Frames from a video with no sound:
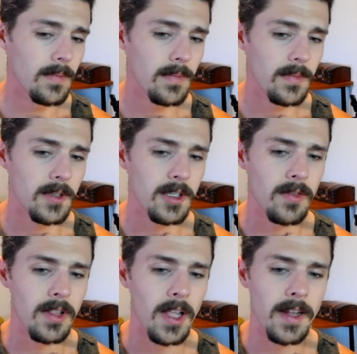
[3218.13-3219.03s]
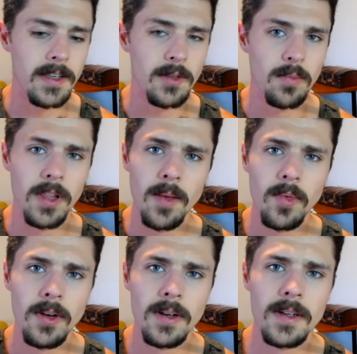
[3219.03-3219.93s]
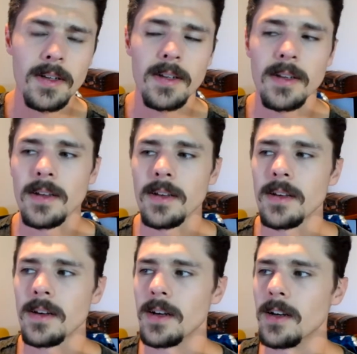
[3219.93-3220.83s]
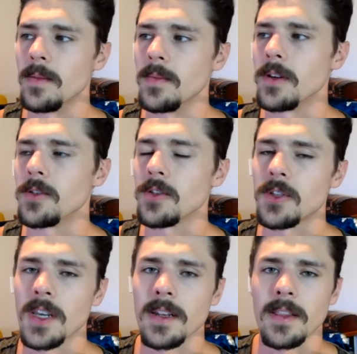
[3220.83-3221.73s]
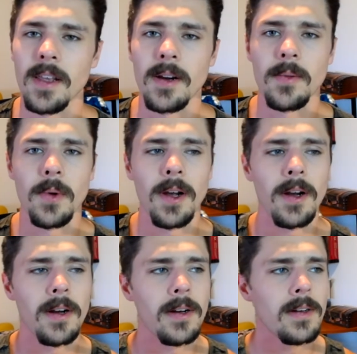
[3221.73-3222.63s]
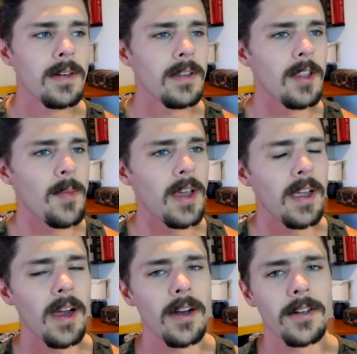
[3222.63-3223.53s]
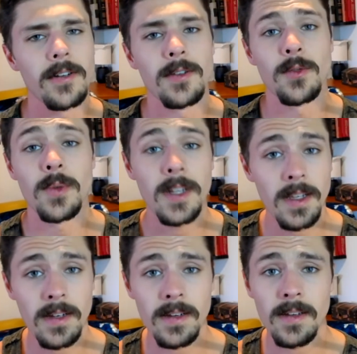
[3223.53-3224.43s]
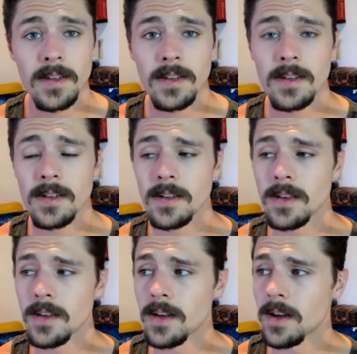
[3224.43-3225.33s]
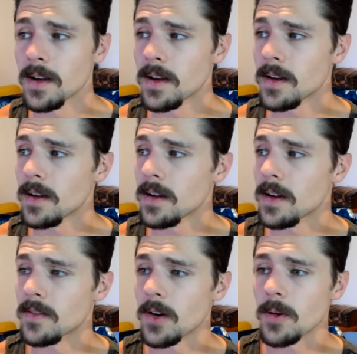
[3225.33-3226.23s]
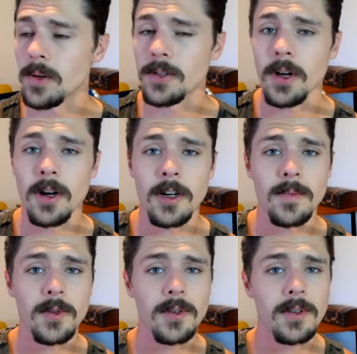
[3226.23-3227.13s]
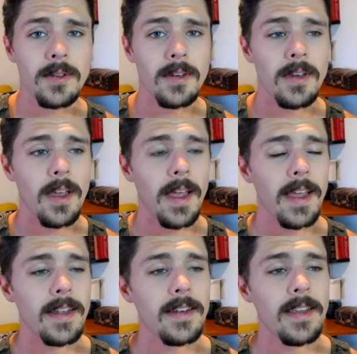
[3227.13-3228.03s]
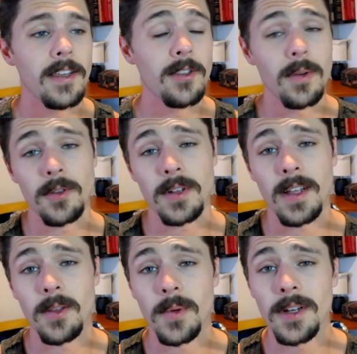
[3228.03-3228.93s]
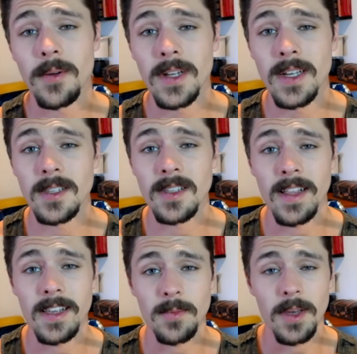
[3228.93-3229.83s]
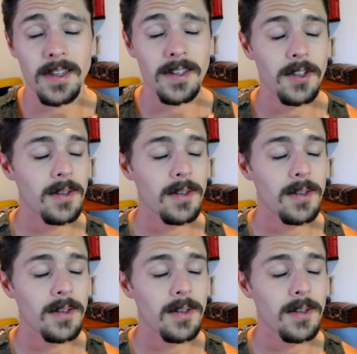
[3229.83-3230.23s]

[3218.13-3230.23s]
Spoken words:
Silver Linings Playbook, there's a scene in there where the main character is reading A Farewell to Arms, and he throws it out the window when he gets to the last page.